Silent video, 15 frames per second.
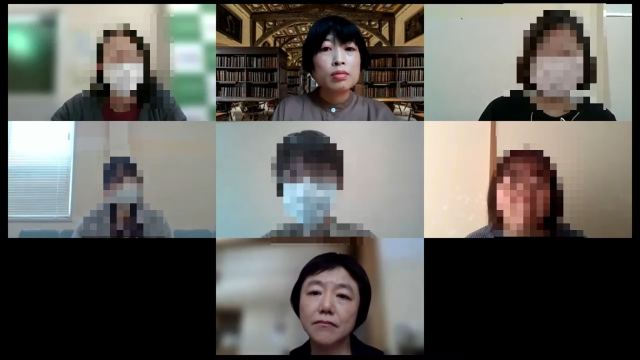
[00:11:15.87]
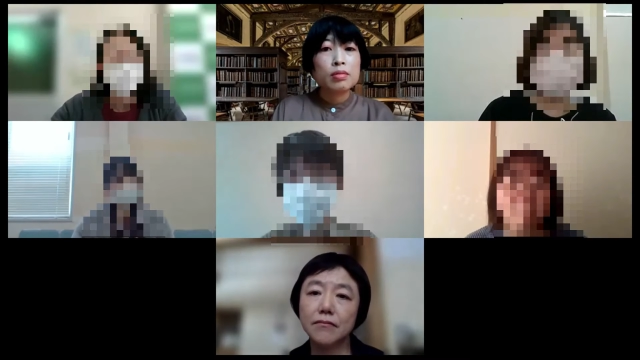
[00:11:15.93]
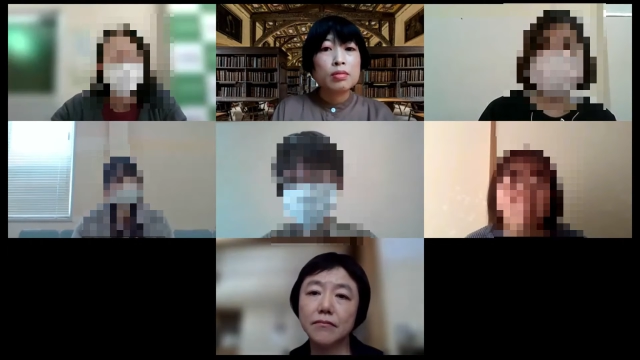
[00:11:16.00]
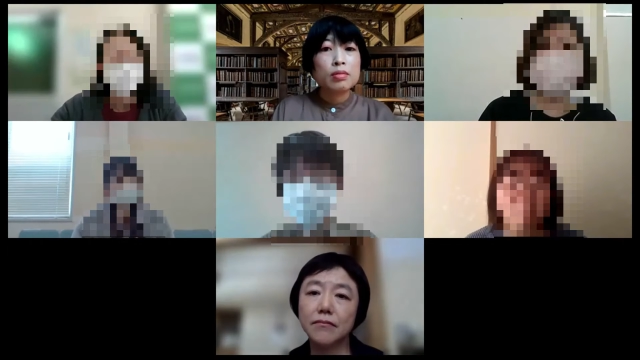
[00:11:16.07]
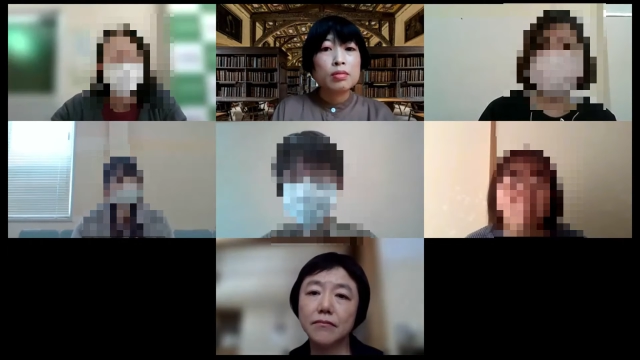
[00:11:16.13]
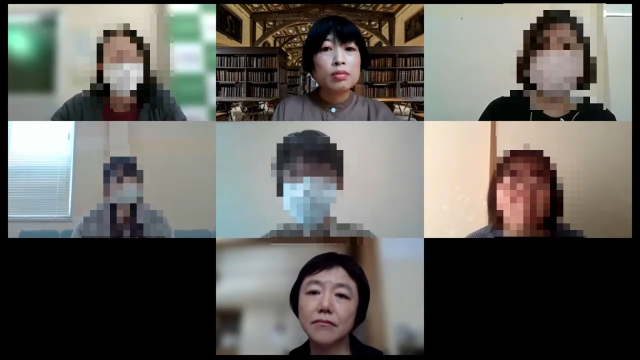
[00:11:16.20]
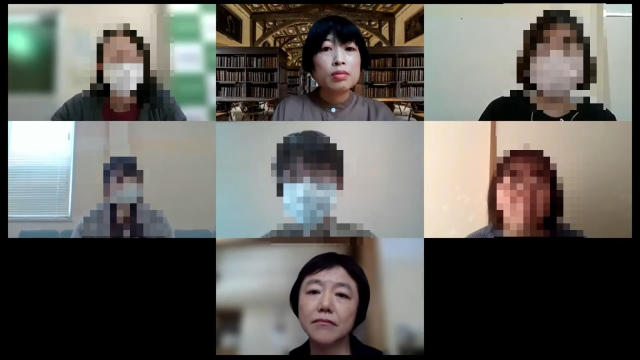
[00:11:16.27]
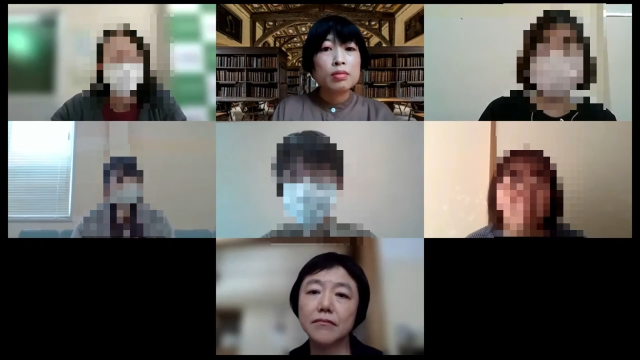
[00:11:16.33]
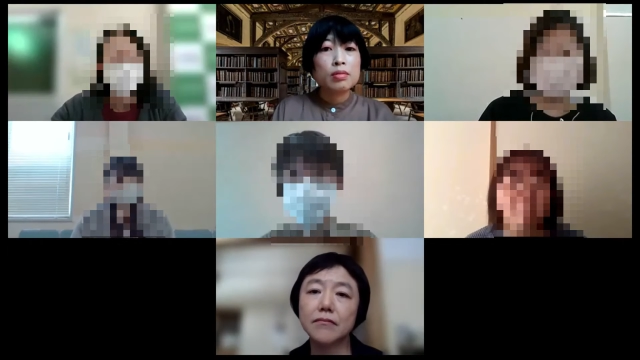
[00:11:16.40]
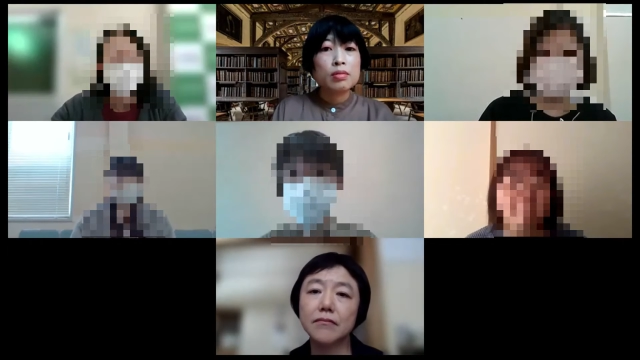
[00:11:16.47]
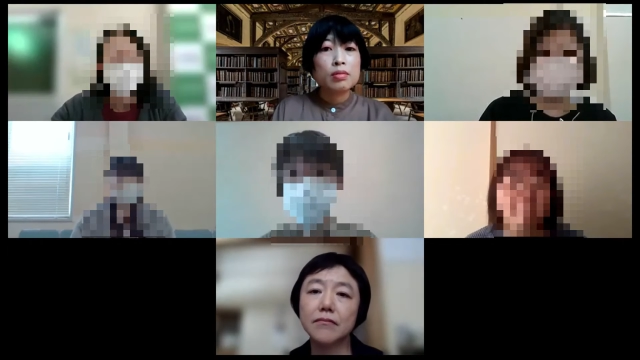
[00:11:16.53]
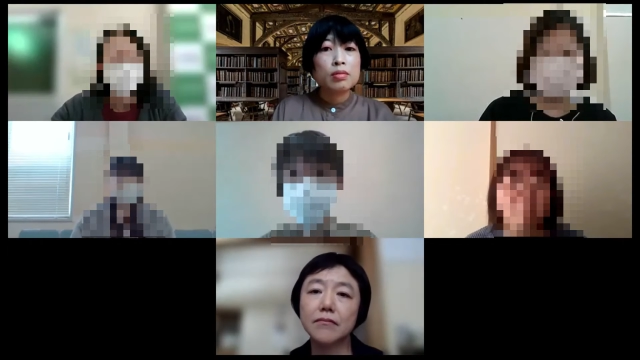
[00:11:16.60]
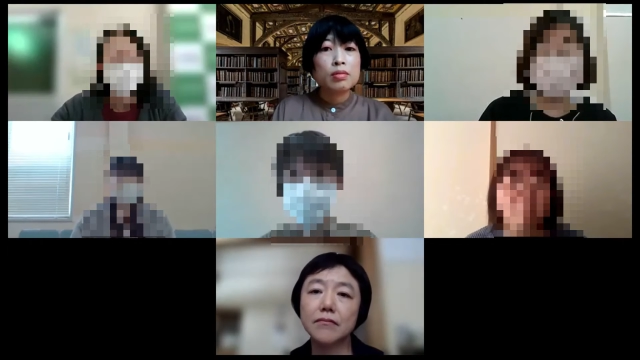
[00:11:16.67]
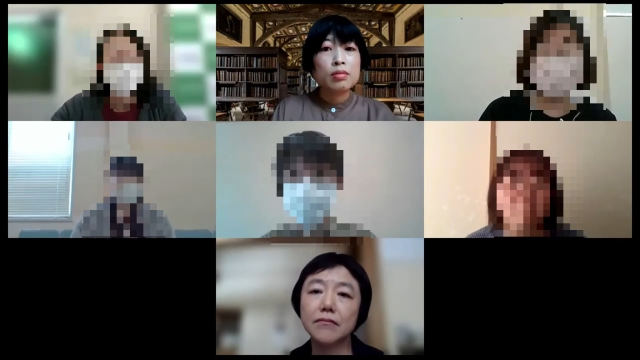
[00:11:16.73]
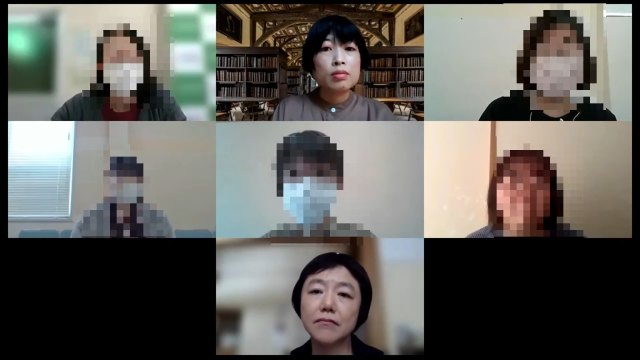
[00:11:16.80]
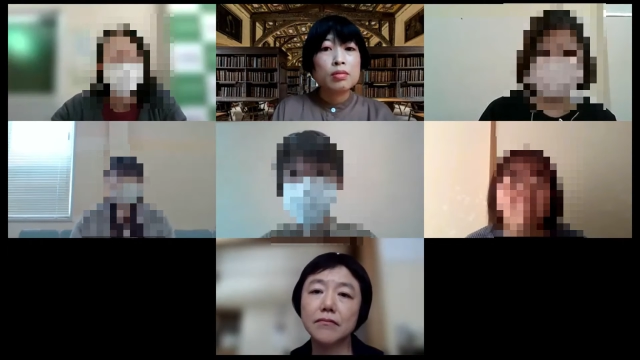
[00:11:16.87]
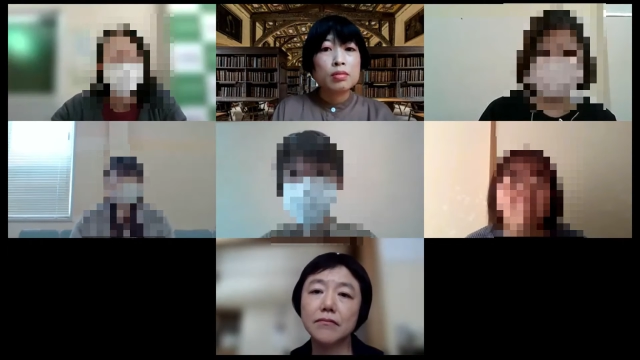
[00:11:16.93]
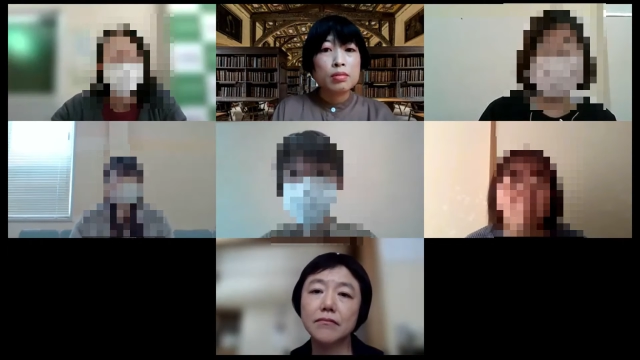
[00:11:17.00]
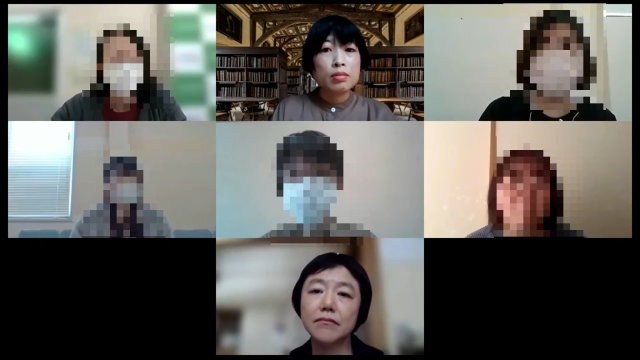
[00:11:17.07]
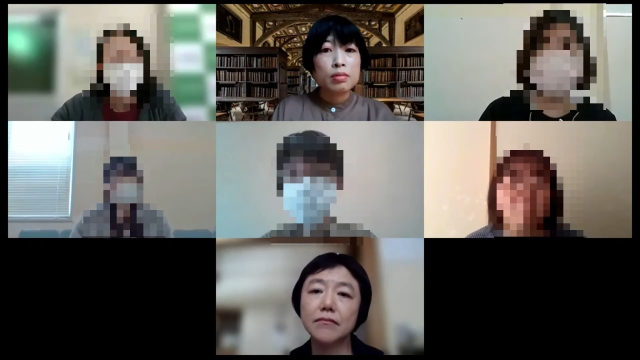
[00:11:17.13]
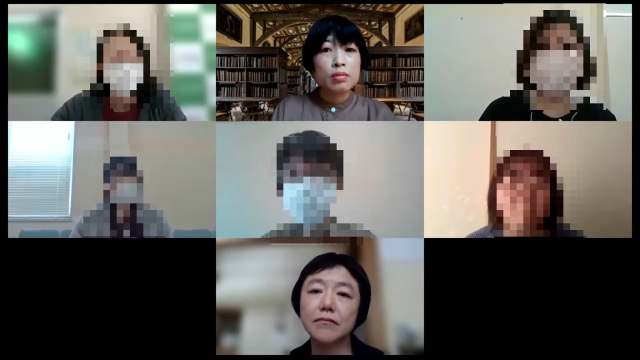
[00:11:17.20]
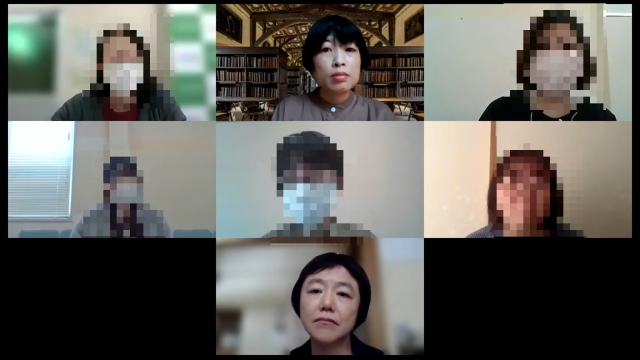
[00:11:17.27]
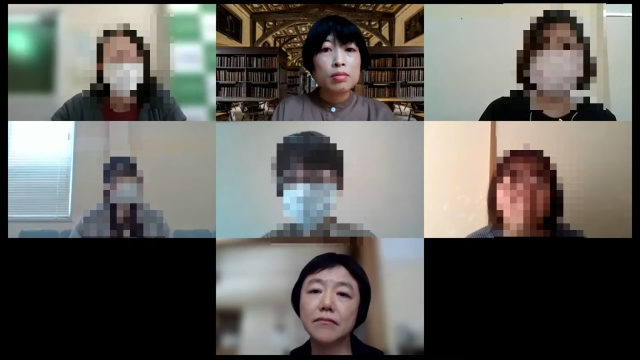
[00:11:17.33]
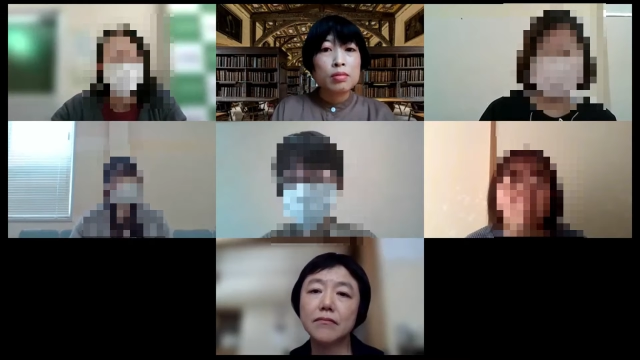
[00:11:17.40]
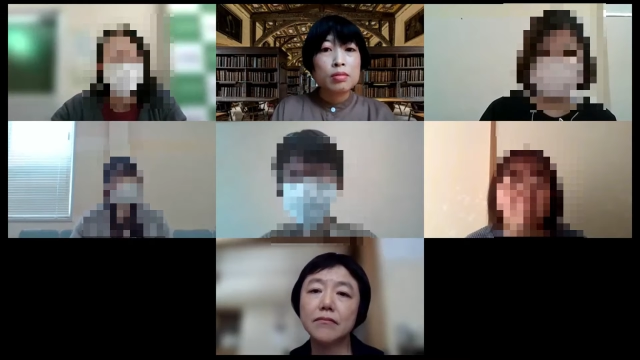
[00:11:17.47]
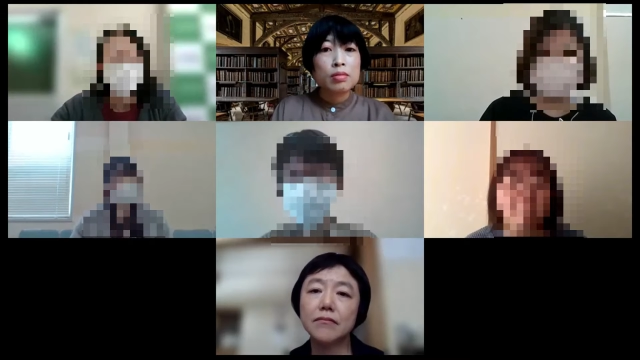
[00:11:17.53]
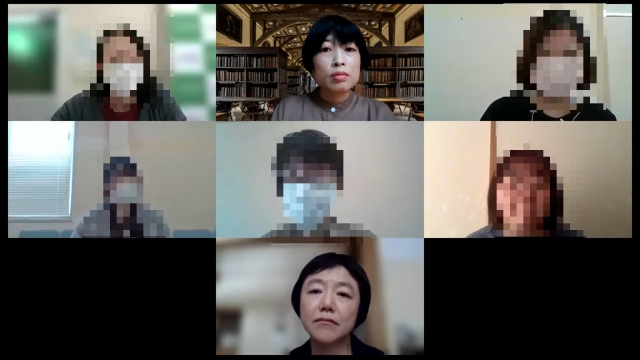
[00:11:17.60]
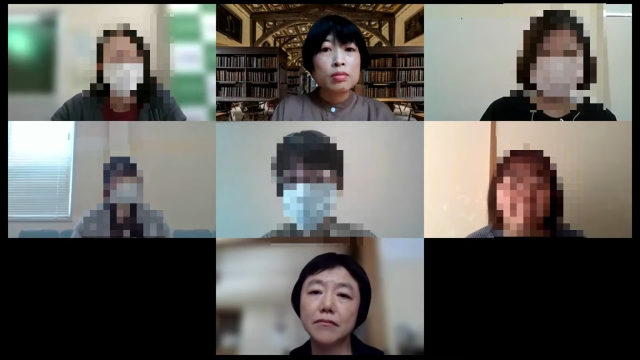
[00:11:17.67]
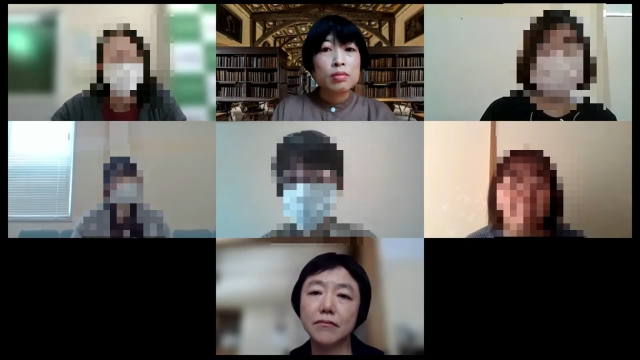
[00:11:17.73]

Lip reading: No one is speaking in this clip.